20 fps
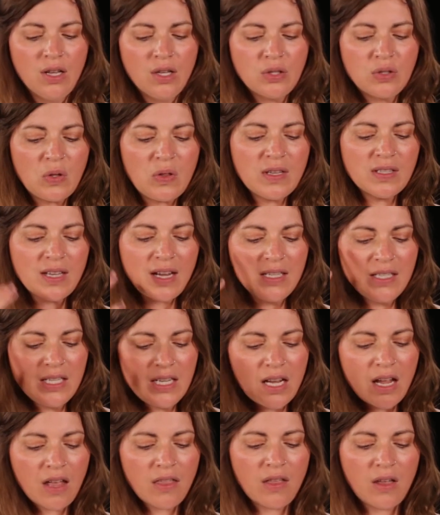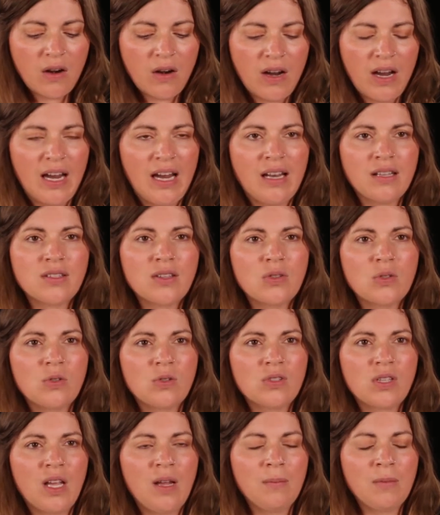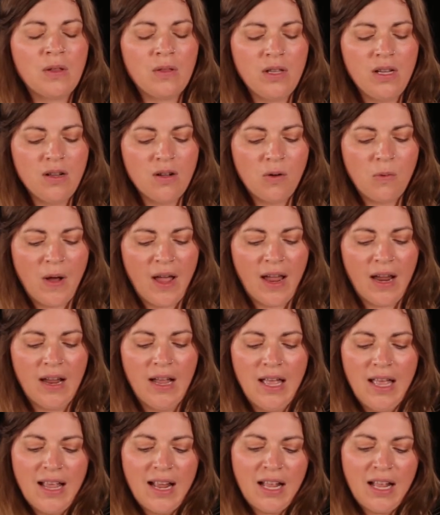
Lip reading: So this idea that our ancestors came the legal way,